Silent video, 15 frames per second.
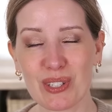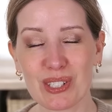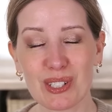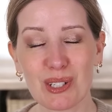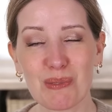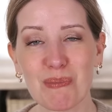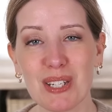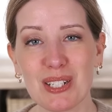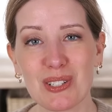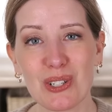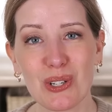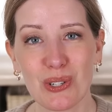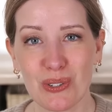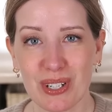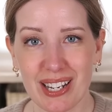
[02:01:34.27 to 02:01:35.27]
This took me
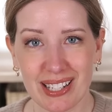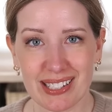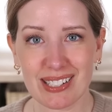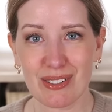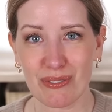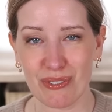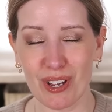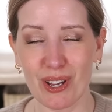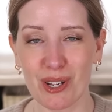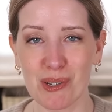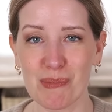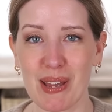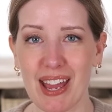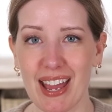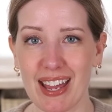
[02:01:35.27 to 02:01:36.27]
2 days to
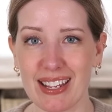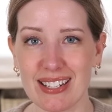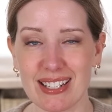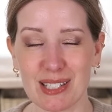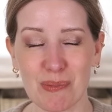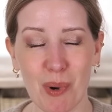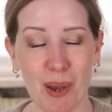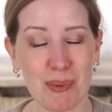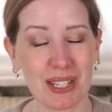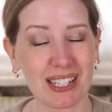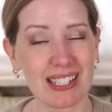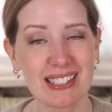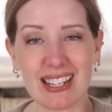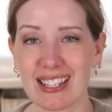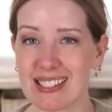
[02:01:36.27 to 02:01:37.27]
film and it's probably
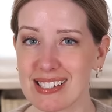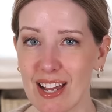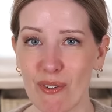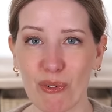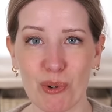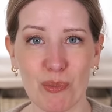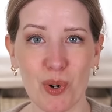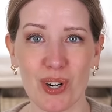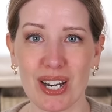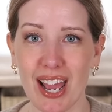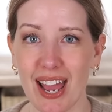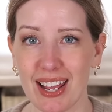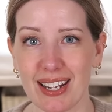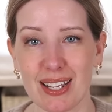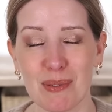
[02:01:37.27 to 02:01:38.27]
gonna take several more
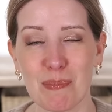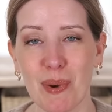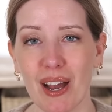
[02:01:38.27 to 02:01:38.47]
to edit,